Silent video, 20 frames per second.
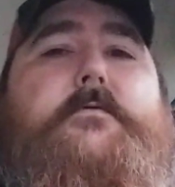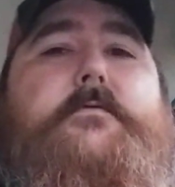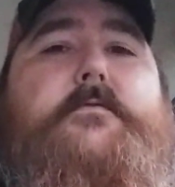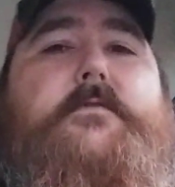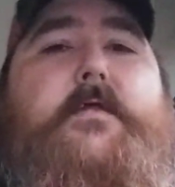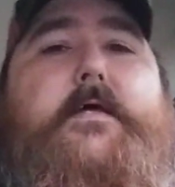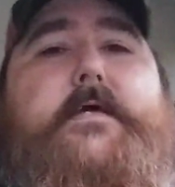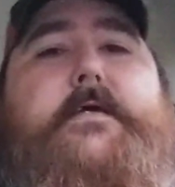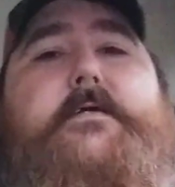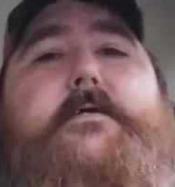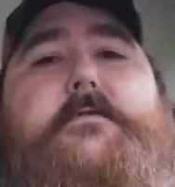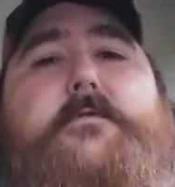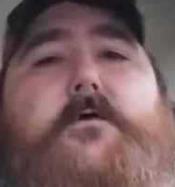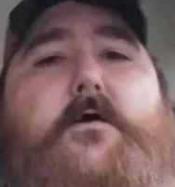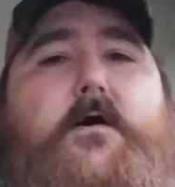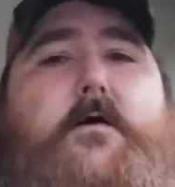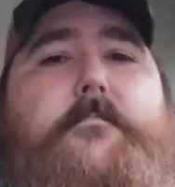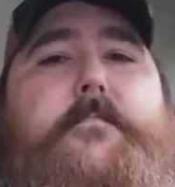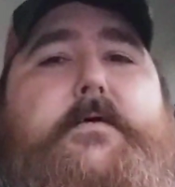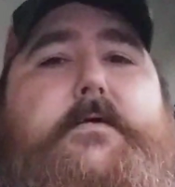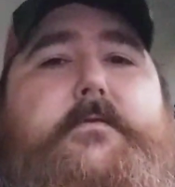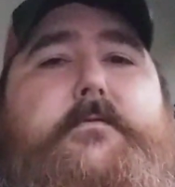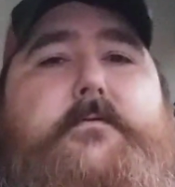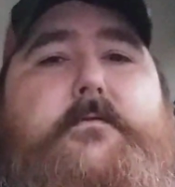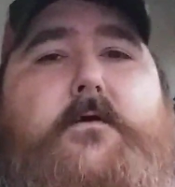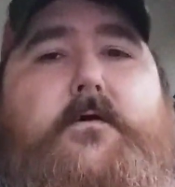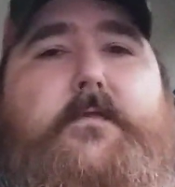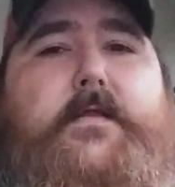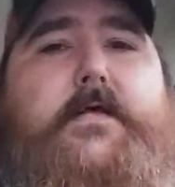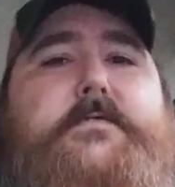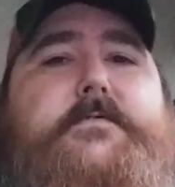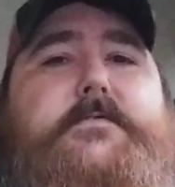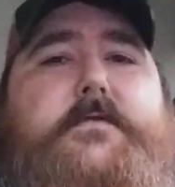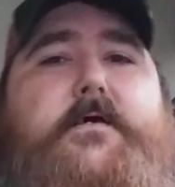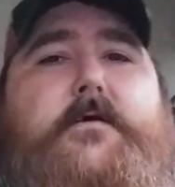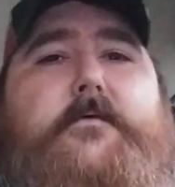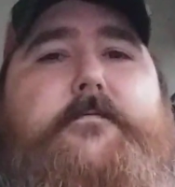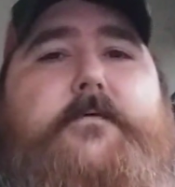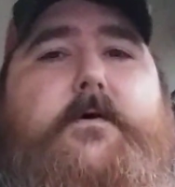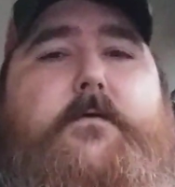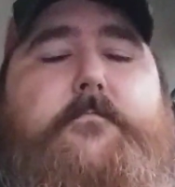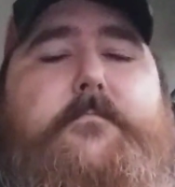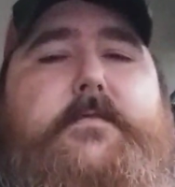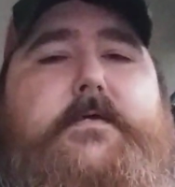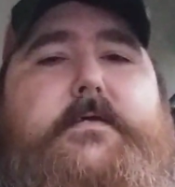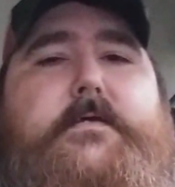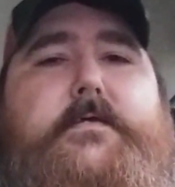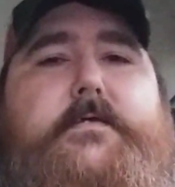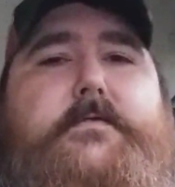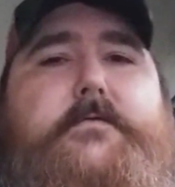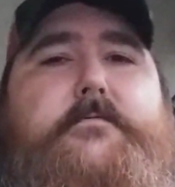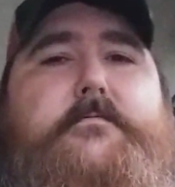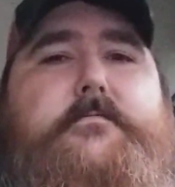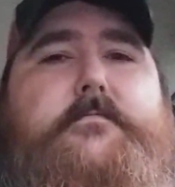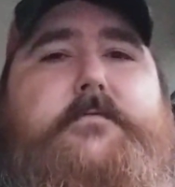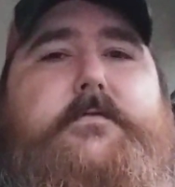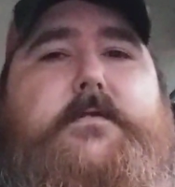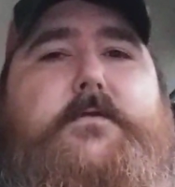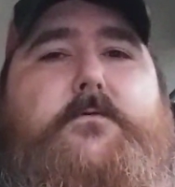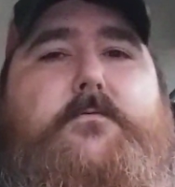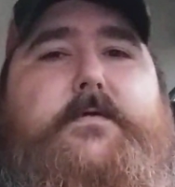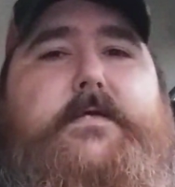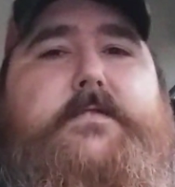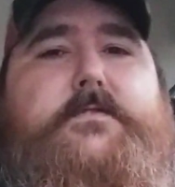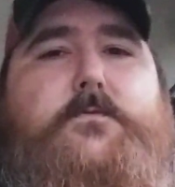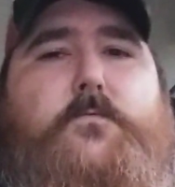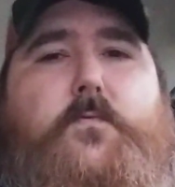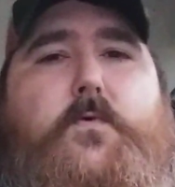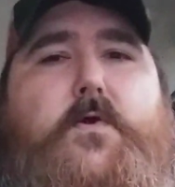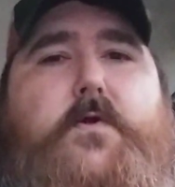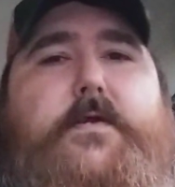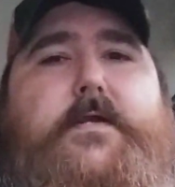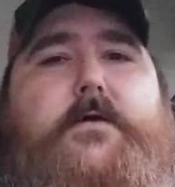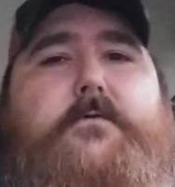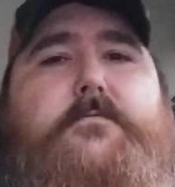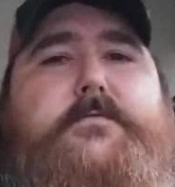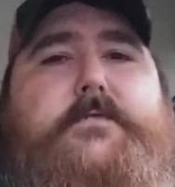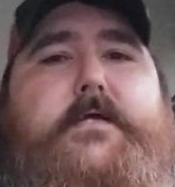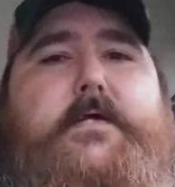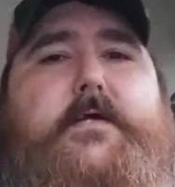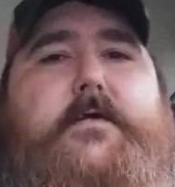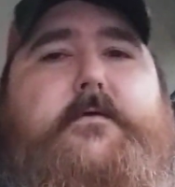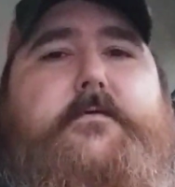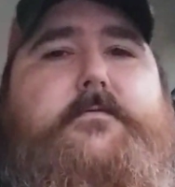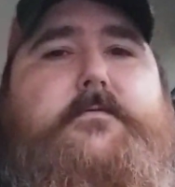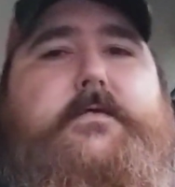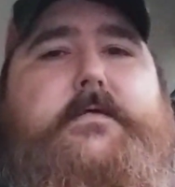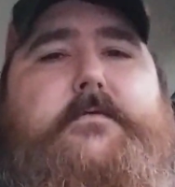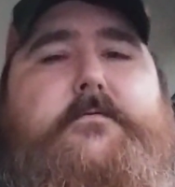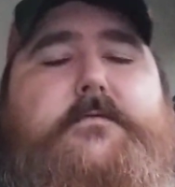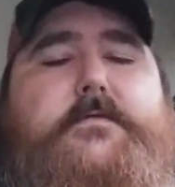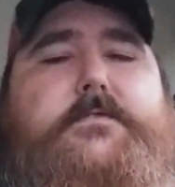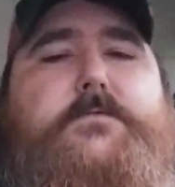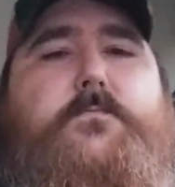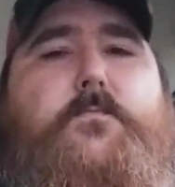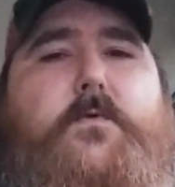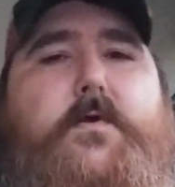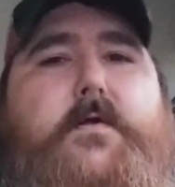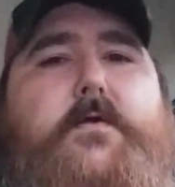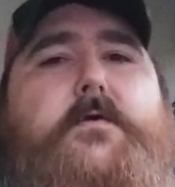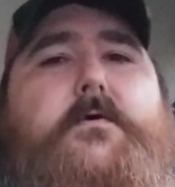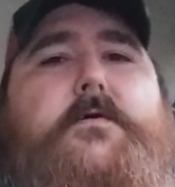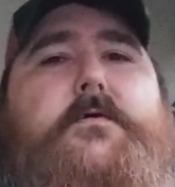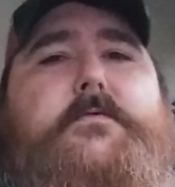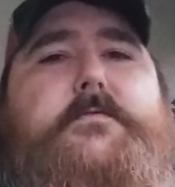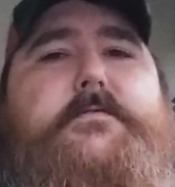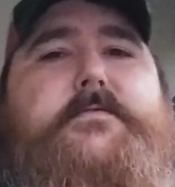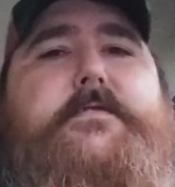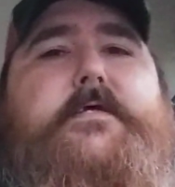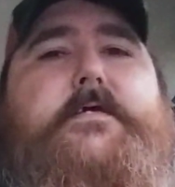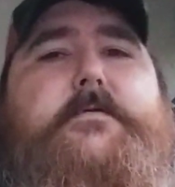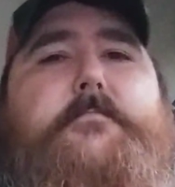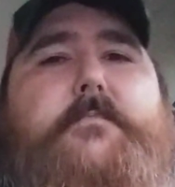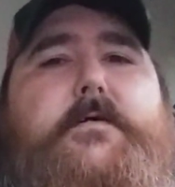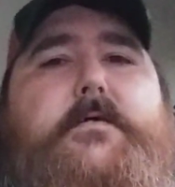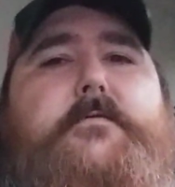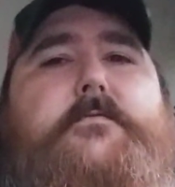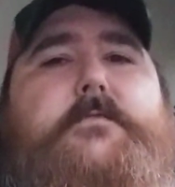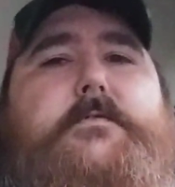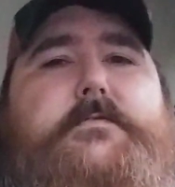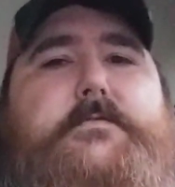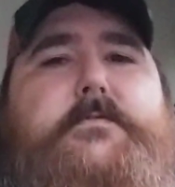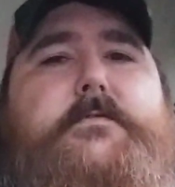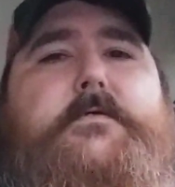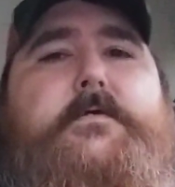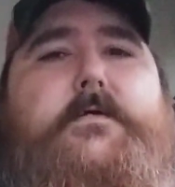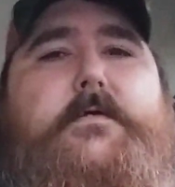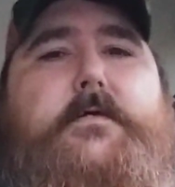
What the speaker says: like and comment and all stuff, help me get the word out there, and let's work on stigma, and let's